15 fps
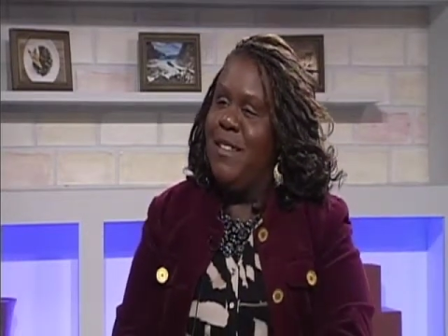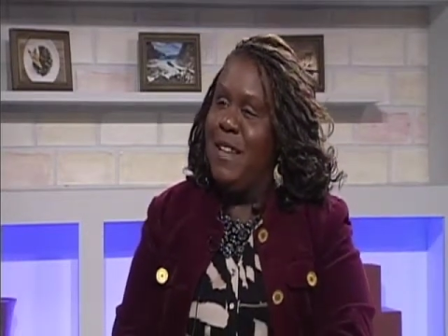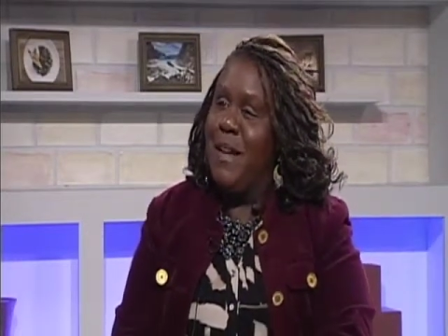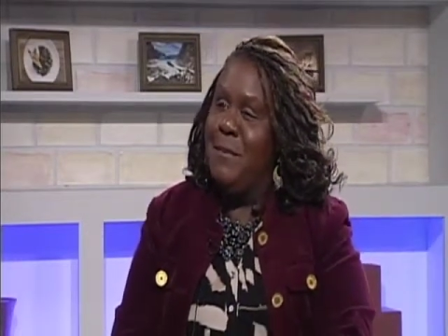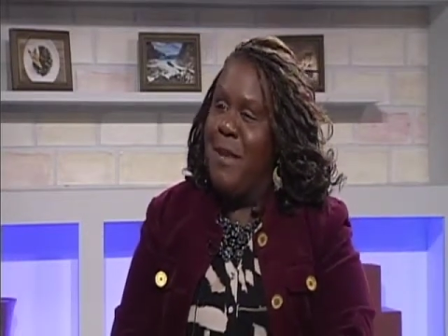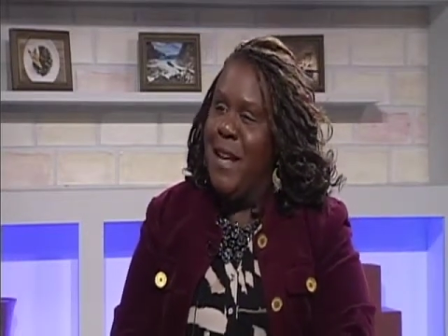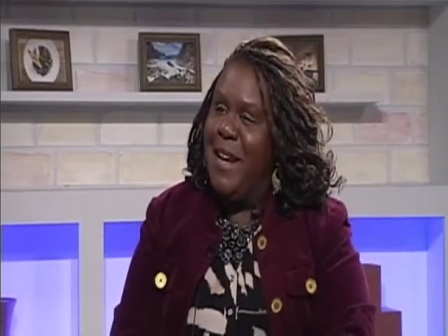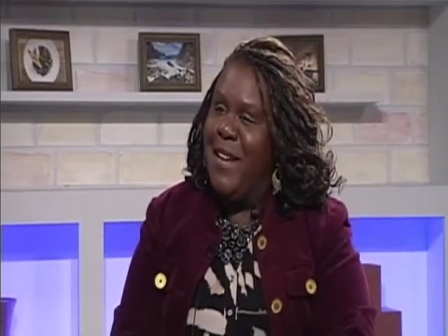to
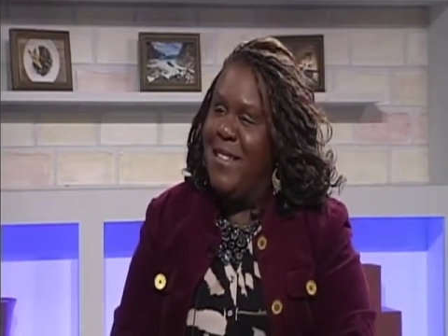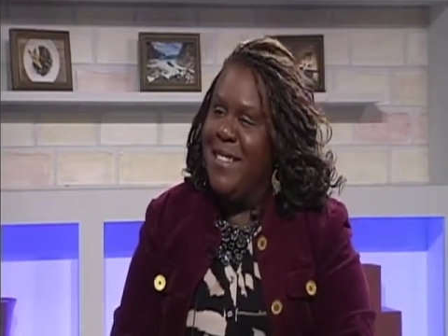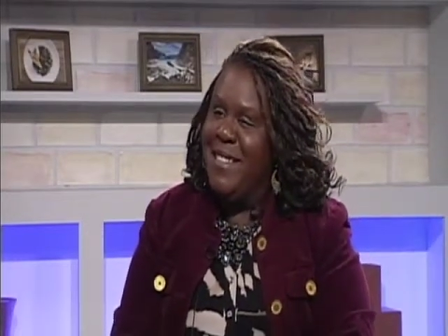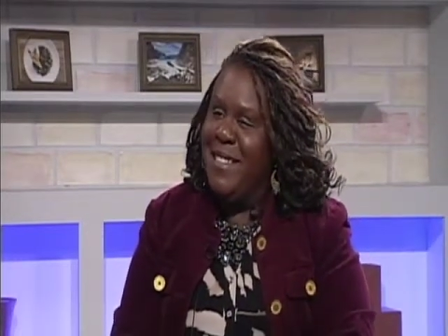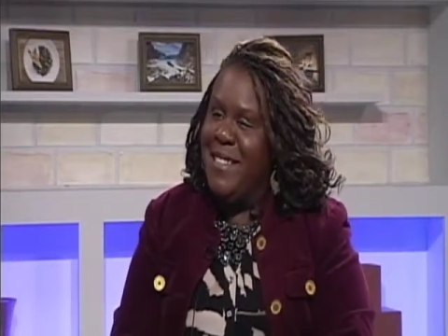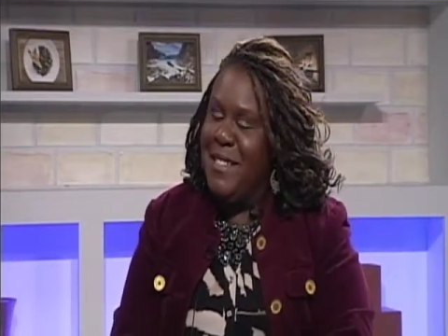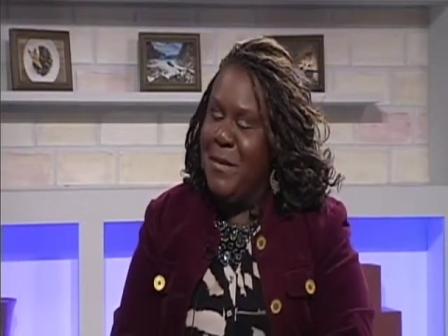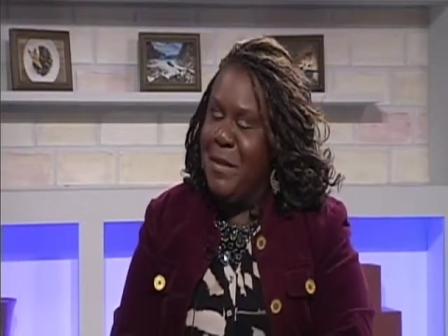come on out
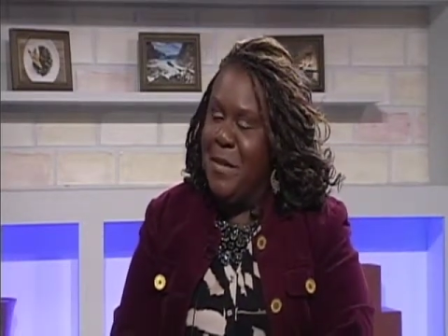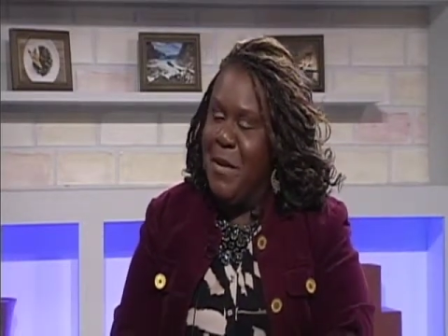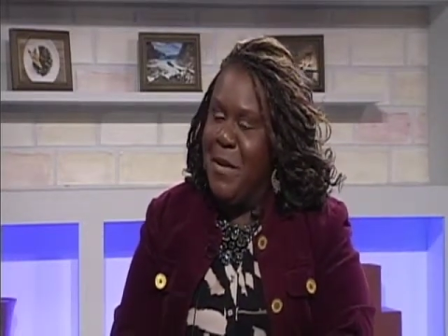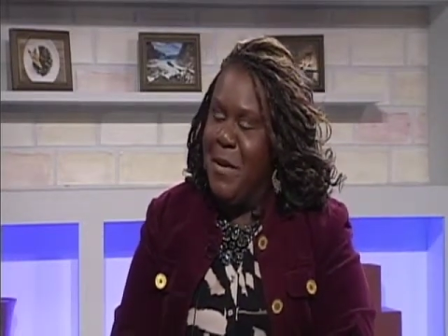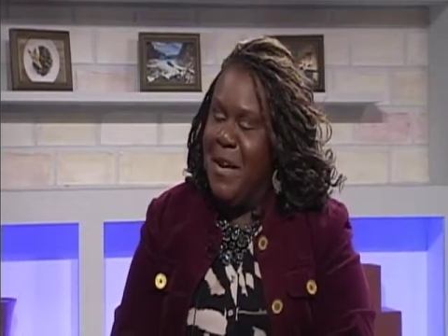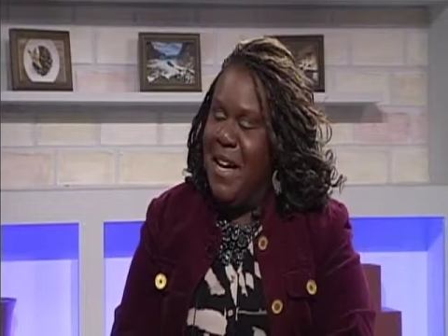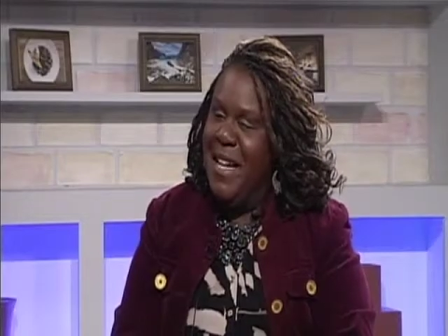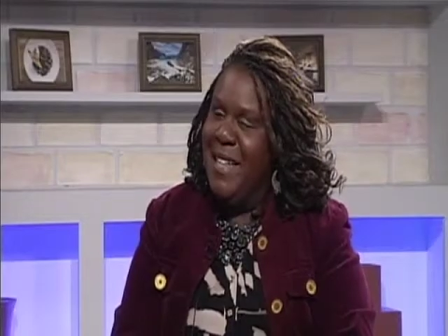and see what's
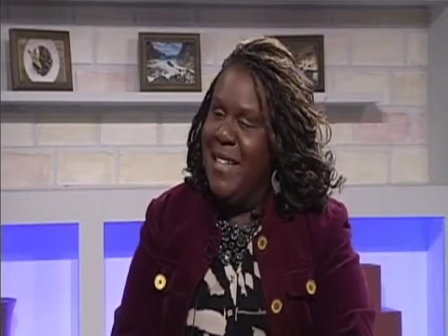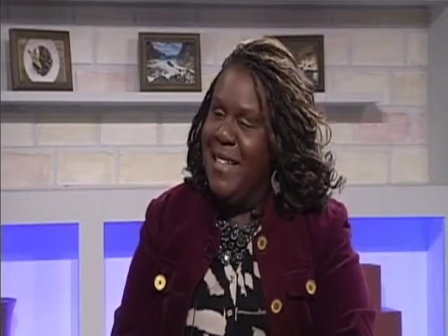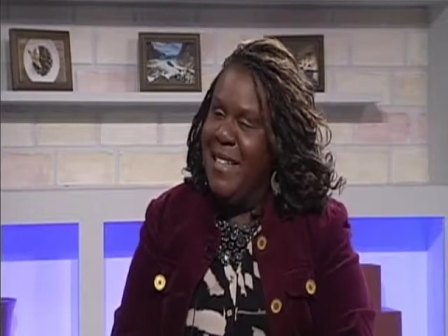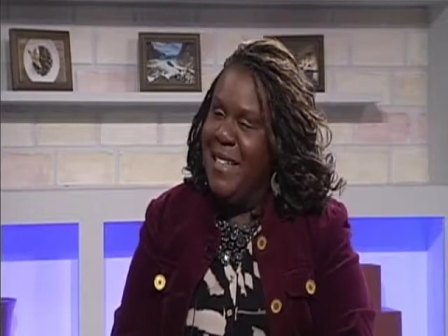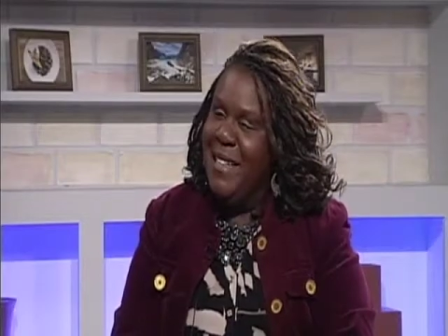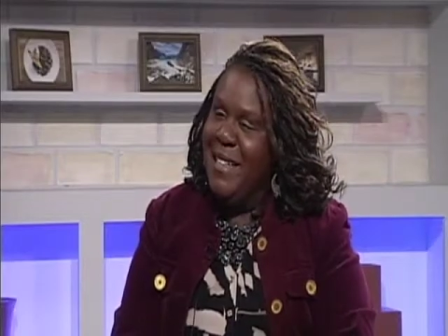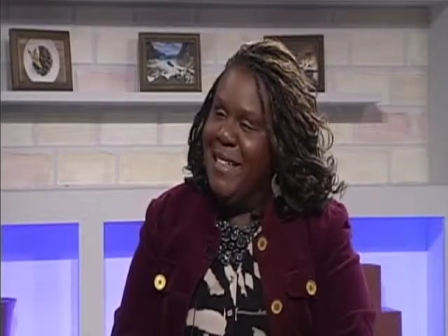going on. Now, what's the